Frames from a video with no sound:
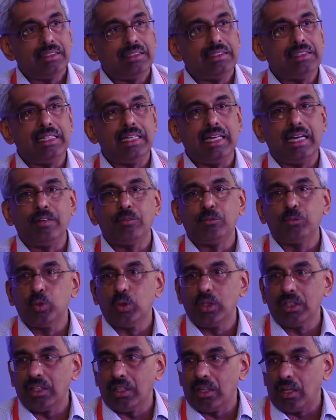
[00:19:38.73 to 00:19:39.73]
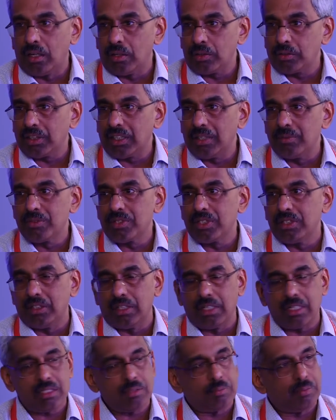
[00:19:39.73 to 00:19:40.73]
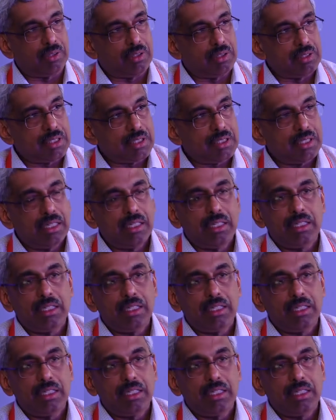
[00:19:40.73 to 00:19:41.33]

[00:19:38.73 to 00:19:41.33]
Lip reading: They have poorer outcomes in hospitals.